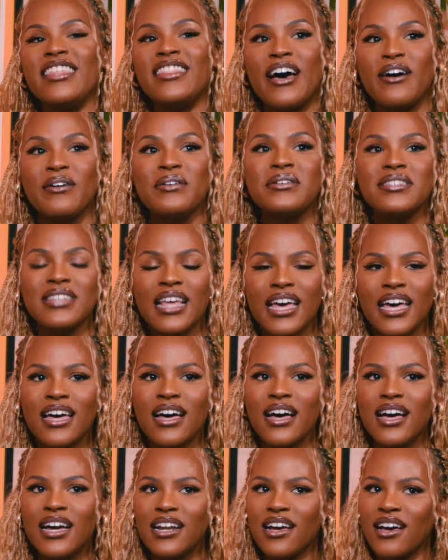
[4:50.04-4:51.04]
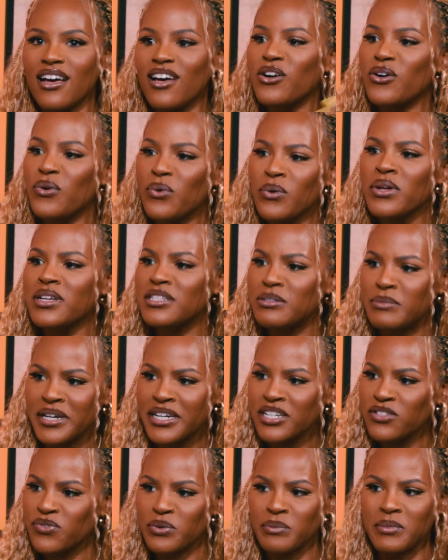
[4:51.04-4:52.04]
that was like a cool
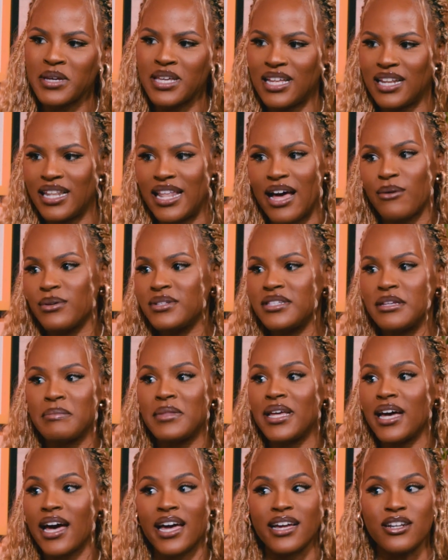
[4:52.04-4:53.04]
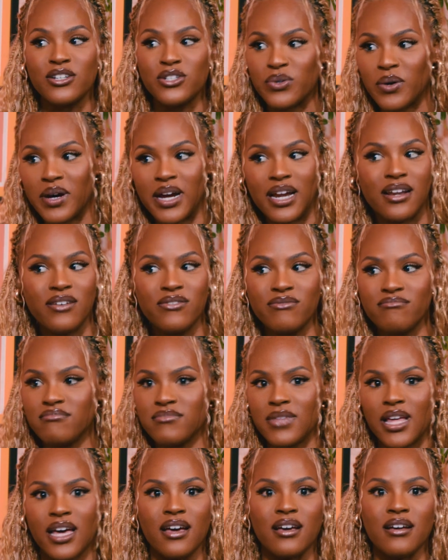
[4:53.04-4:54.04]
experience for me, and that was something I enjoyed
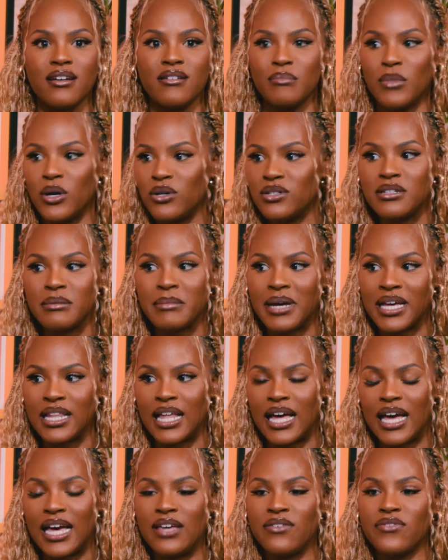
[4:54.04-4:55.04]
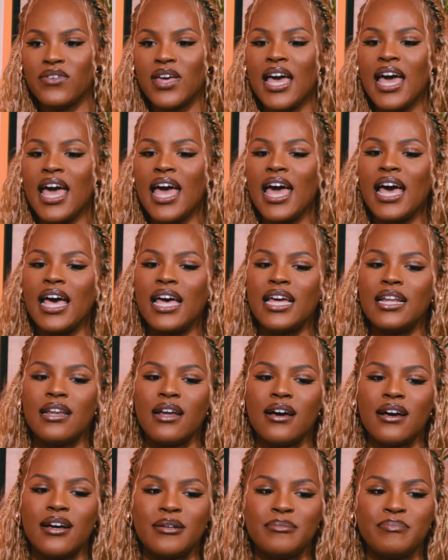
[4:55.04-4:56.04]
like most of my life.
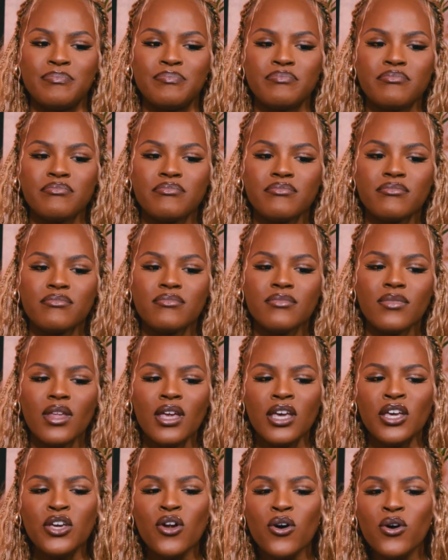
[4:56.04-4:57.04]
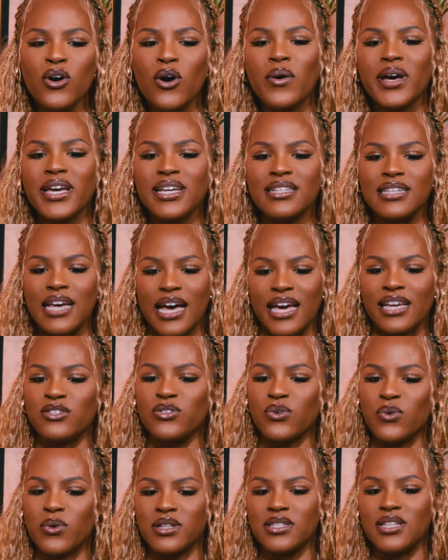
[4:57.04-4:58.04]
And going into high
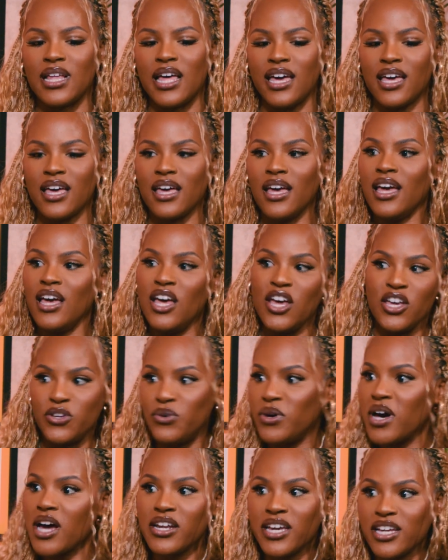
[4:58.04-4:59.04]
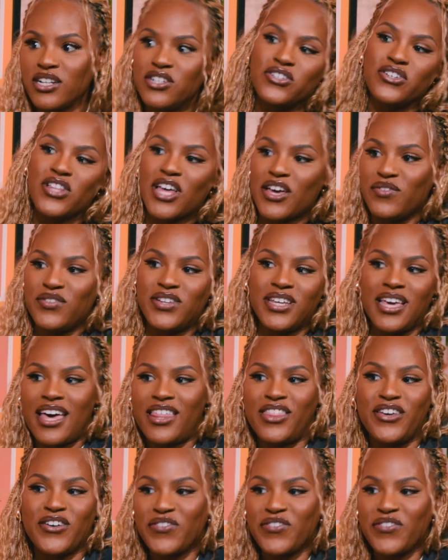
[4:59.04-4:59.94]
school, it's like, you got to get your life together,